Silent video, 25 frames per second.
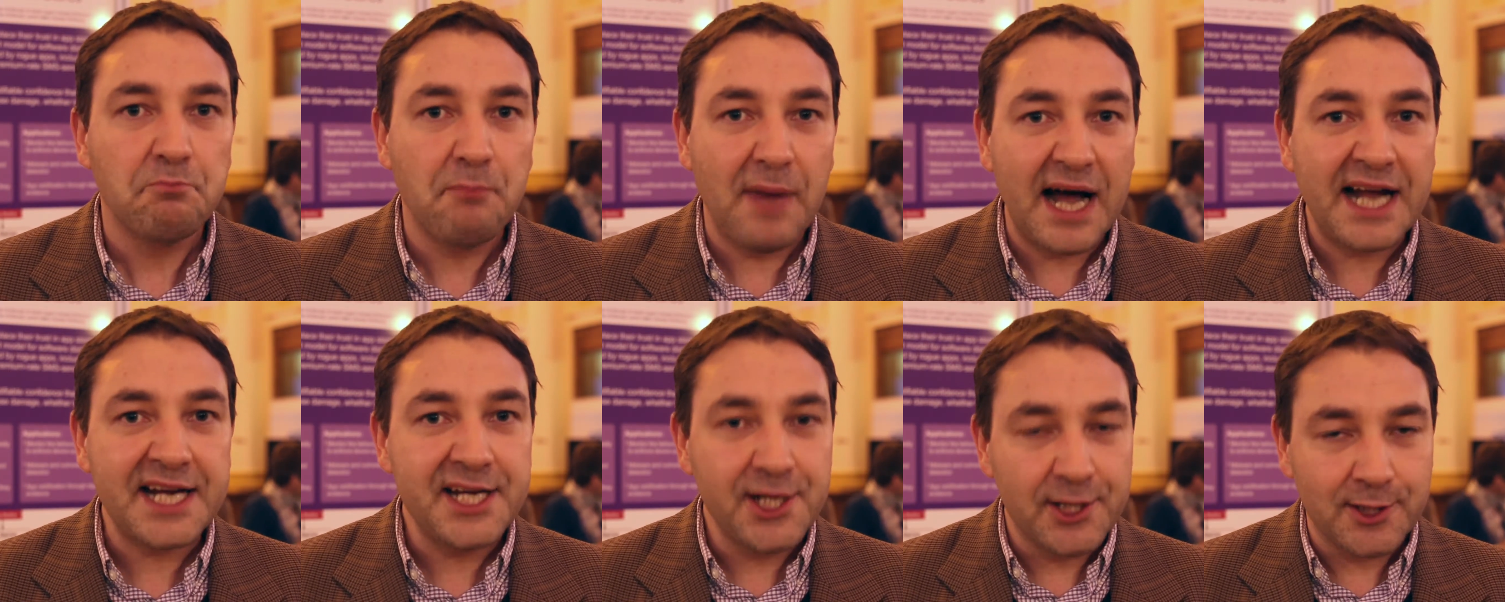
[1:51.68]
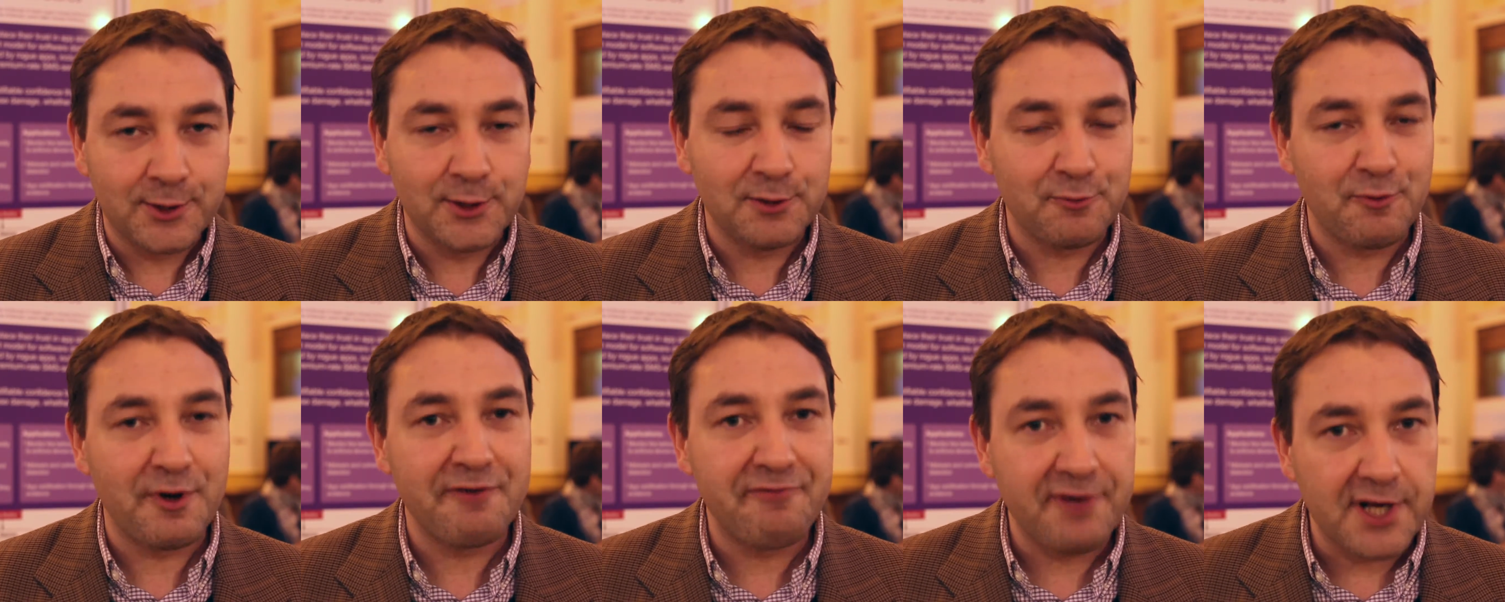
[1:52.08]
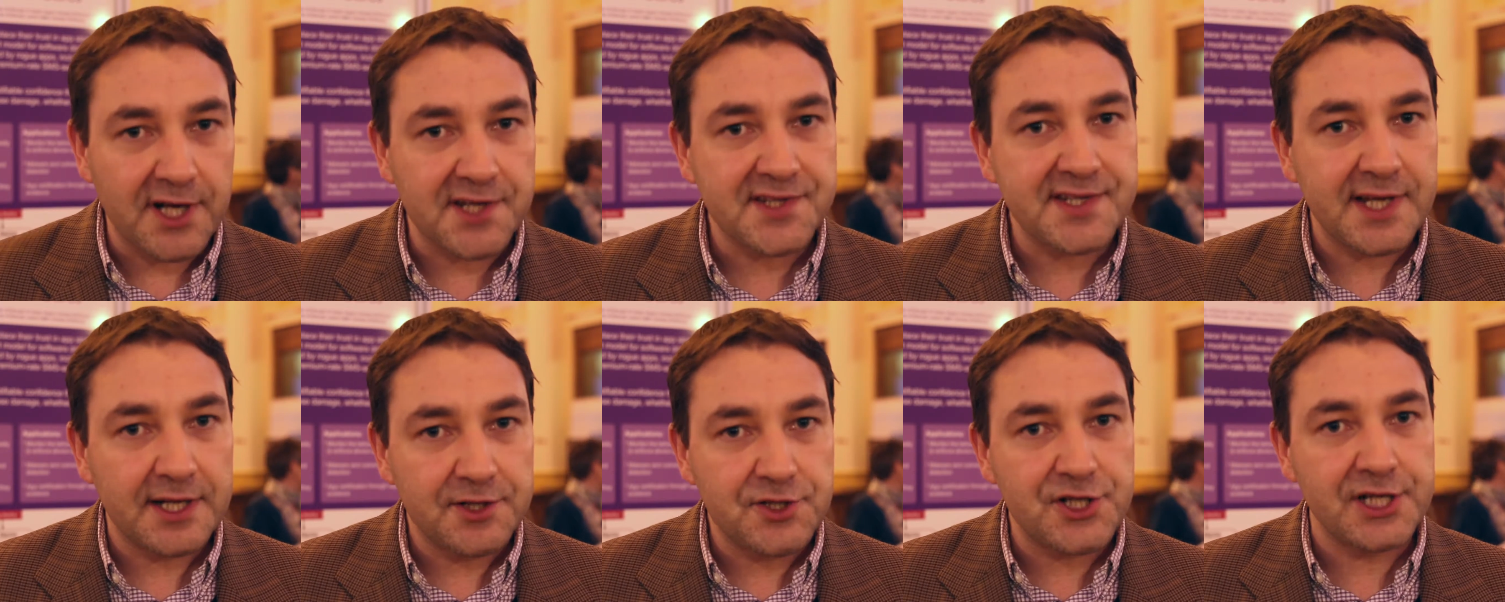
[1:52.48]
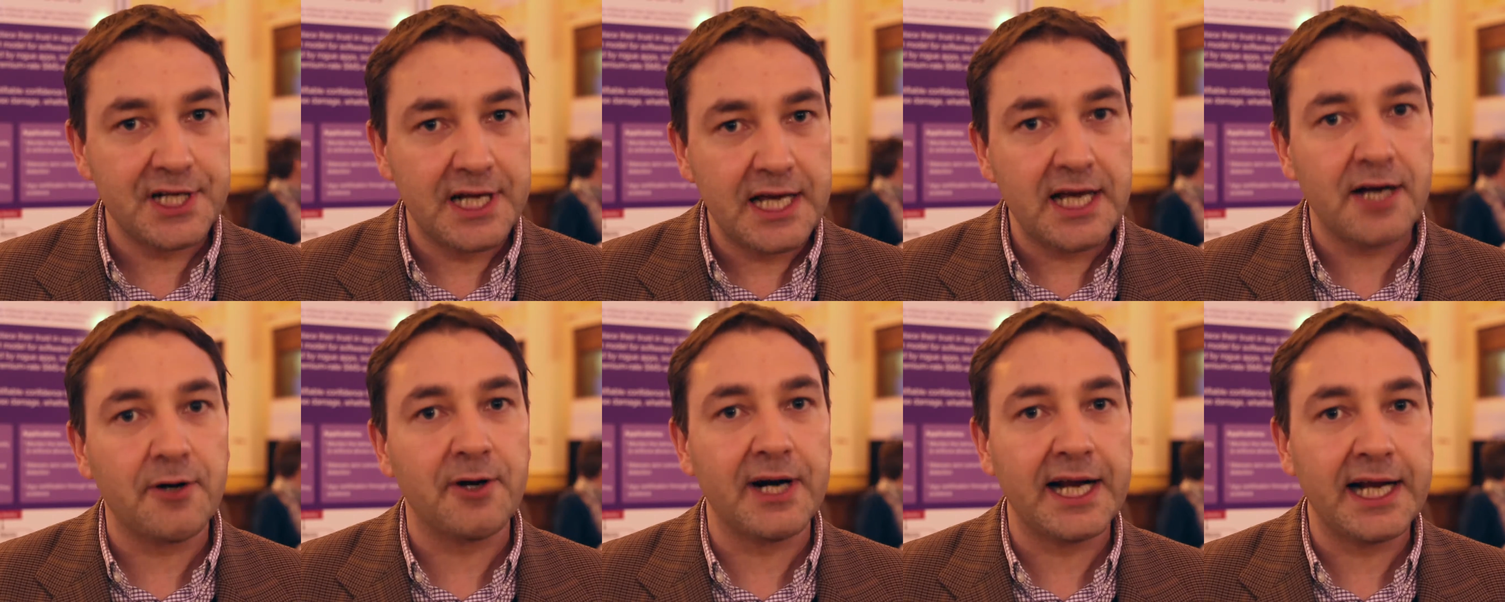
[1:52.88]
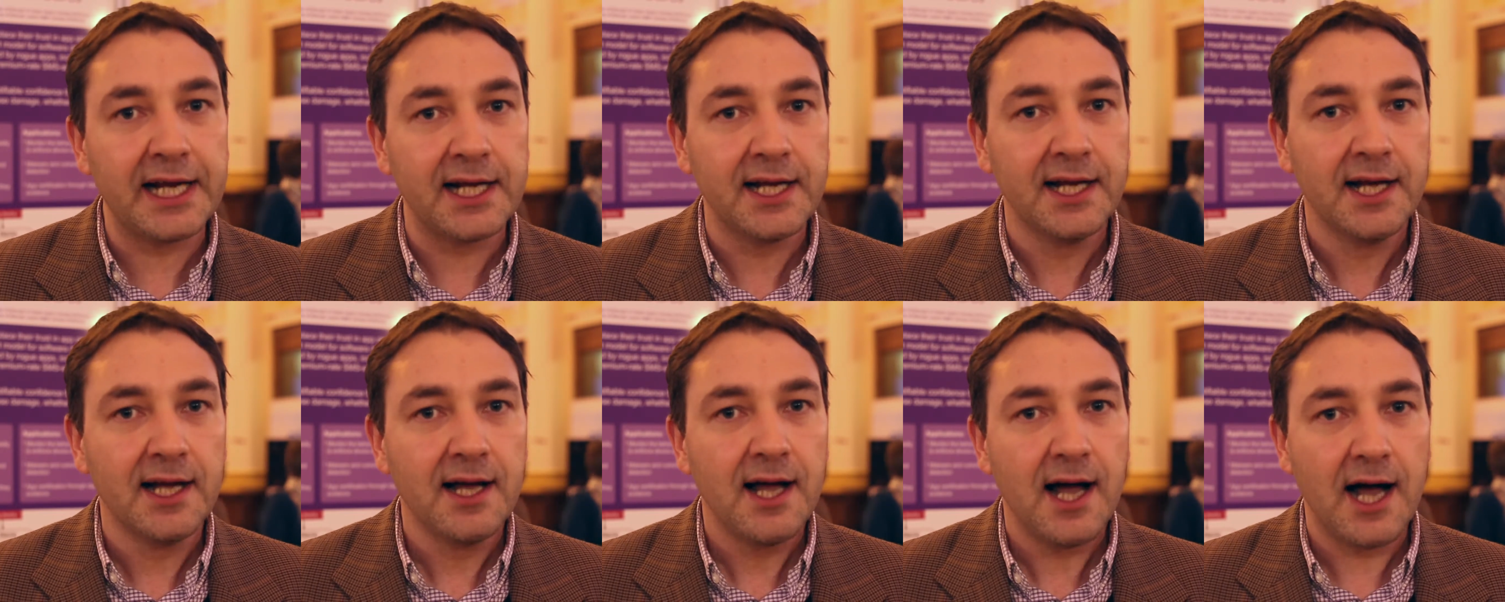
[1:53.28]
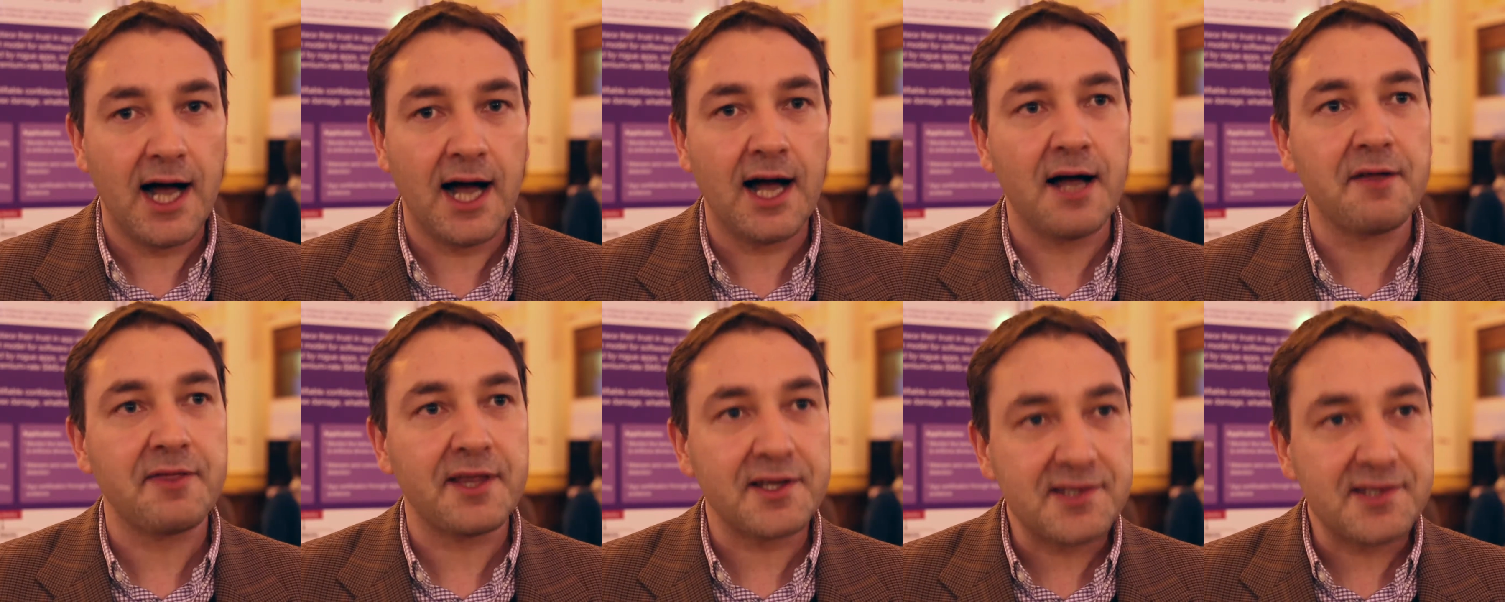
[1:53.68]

manual reverse engineering uh,